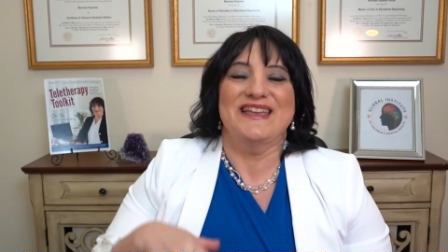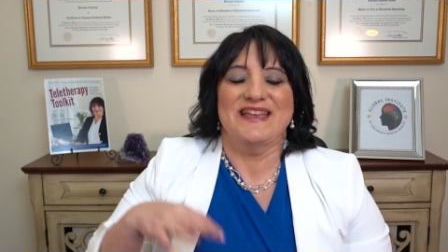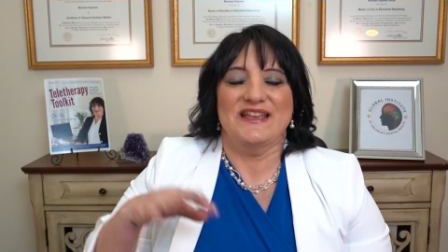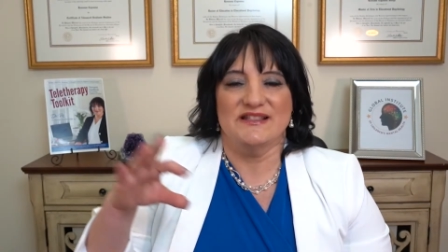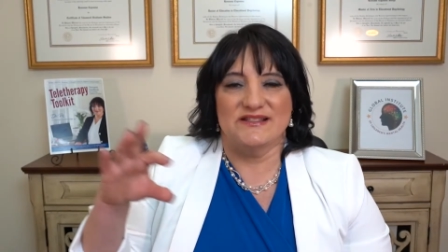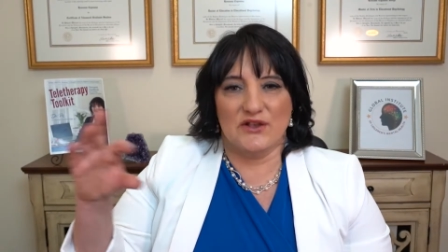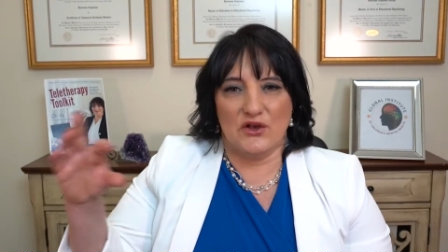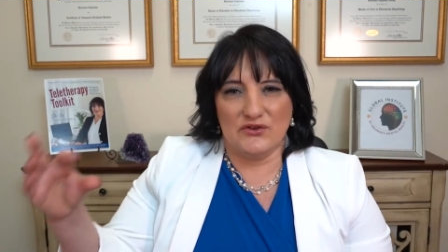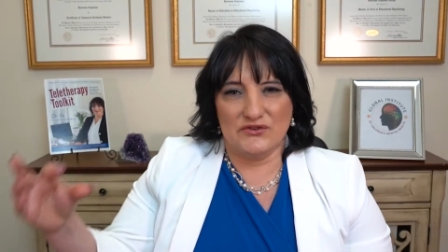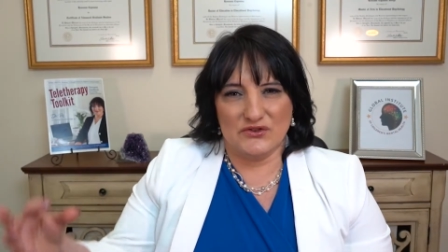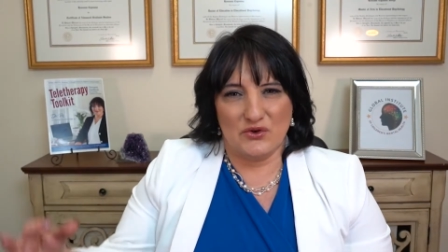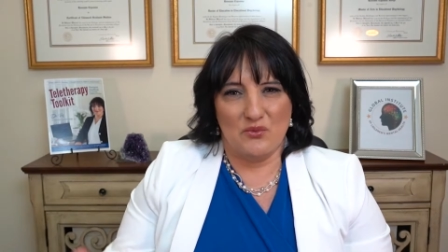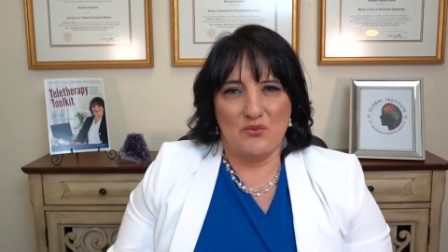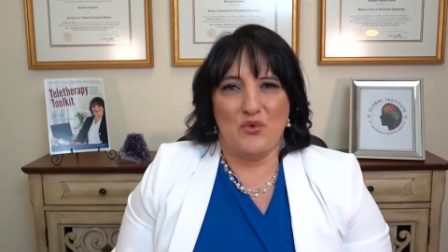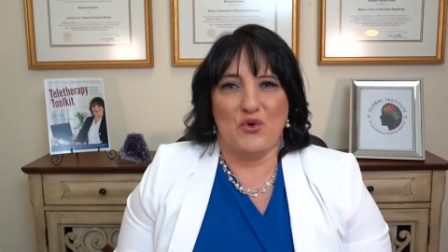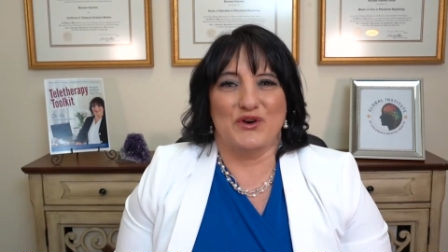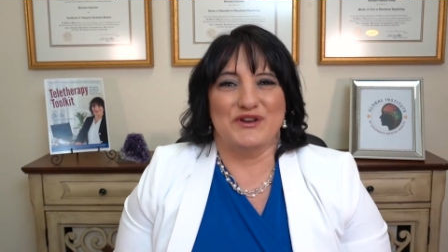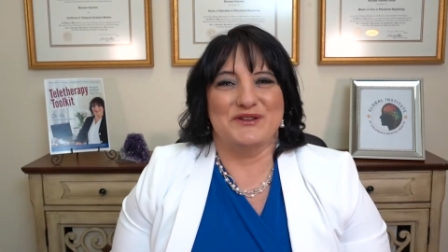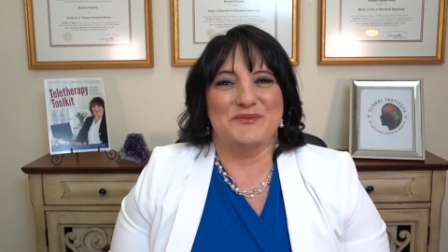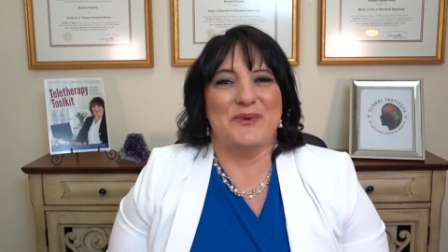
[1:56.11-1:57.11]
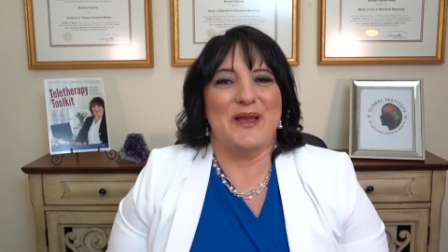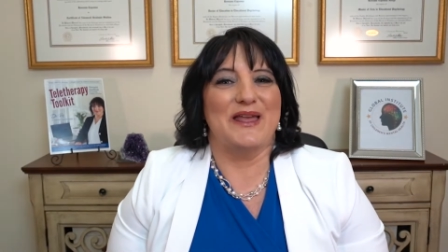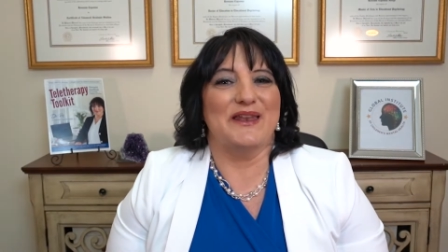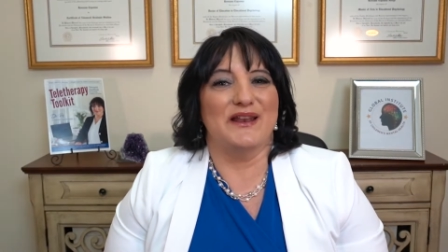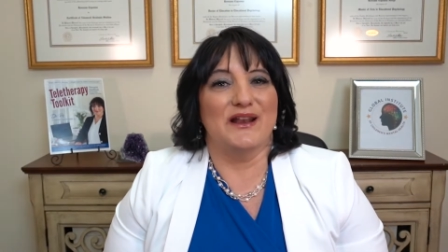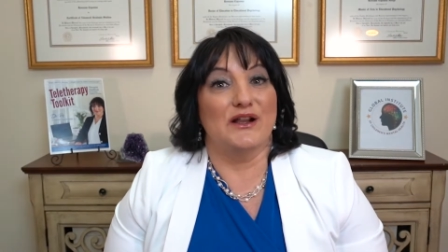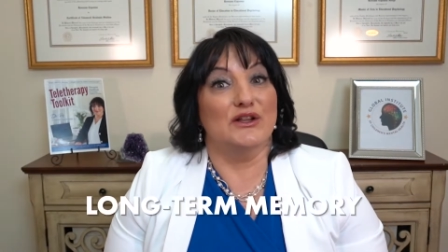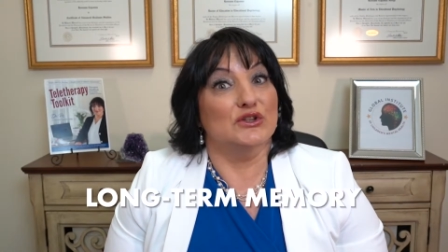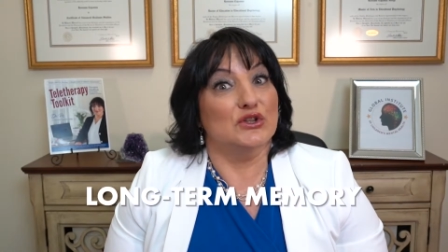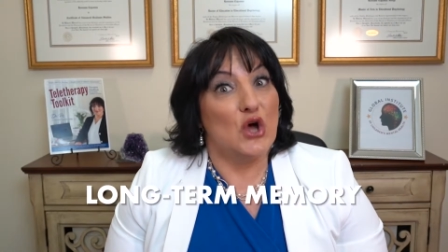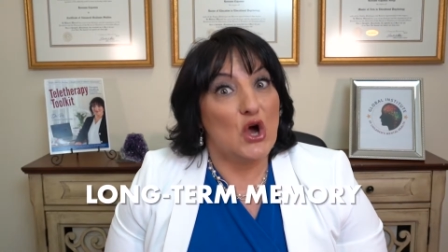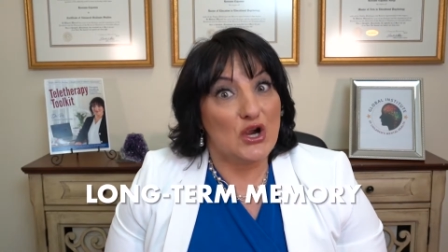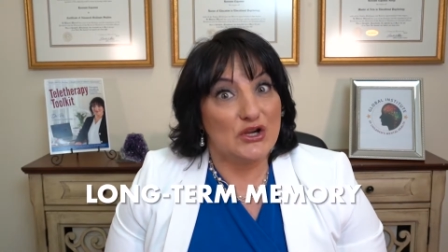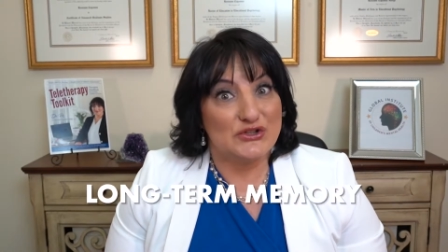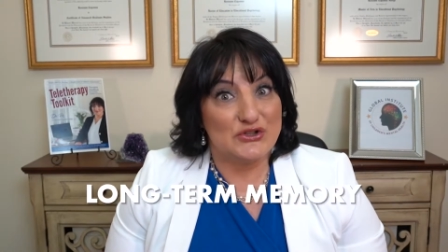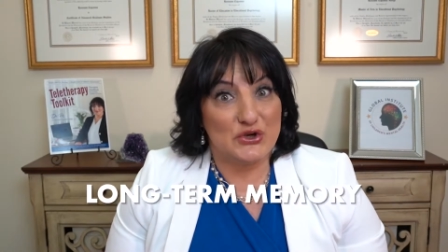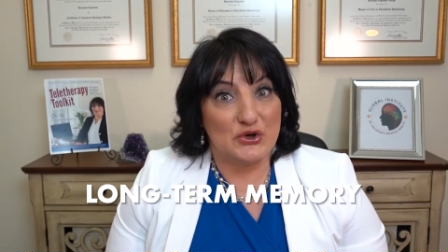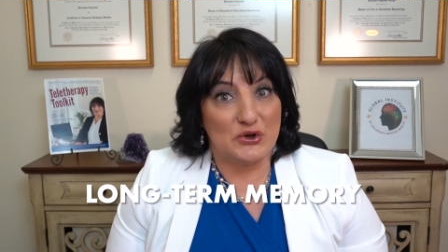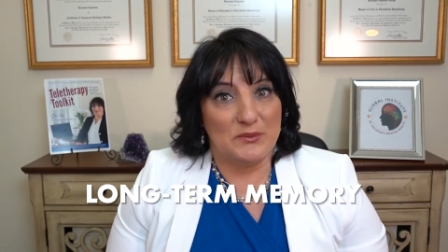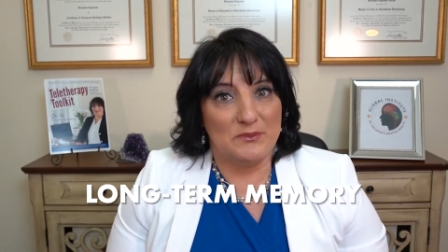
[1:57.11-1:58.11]
is also more dependent on
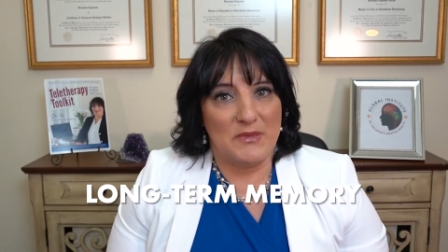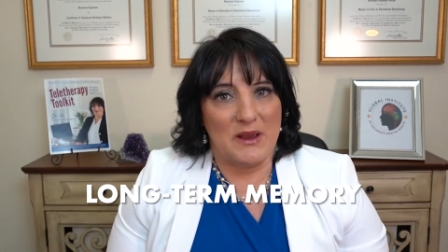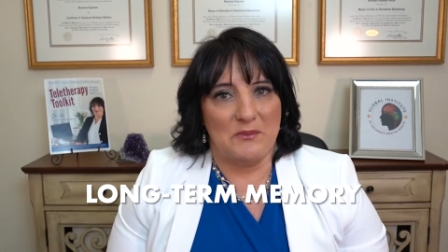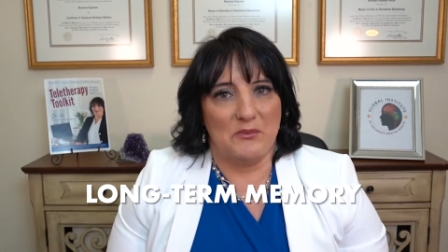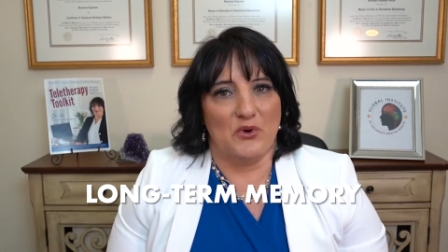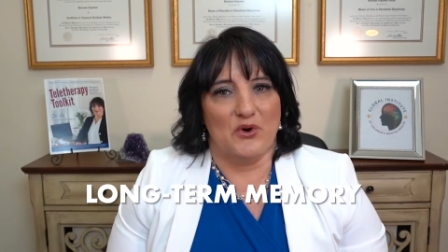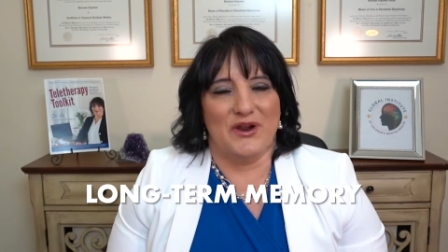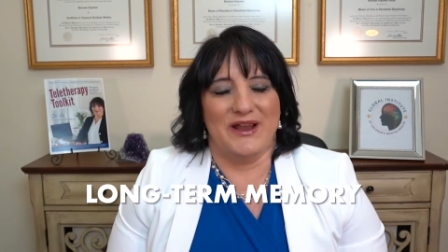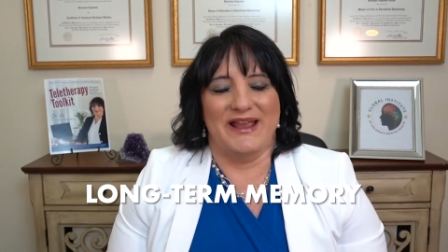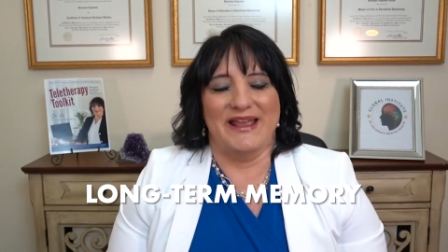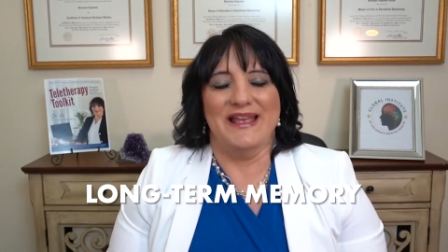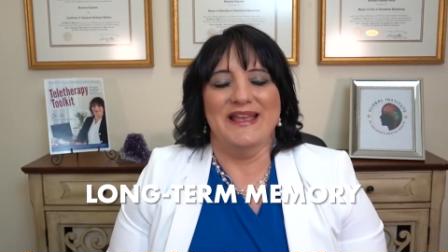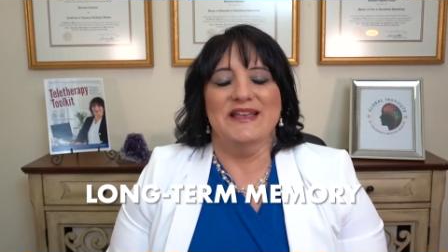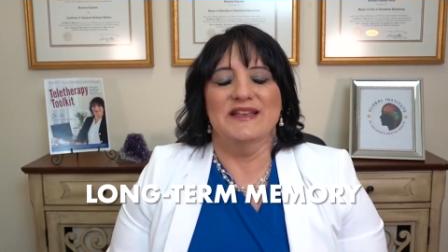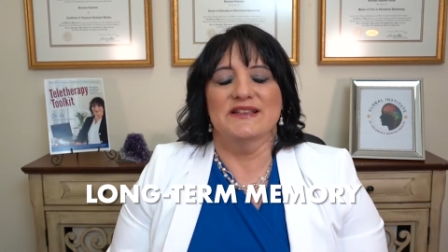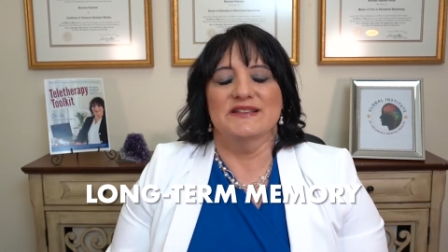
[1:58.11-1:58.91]
long-term memory.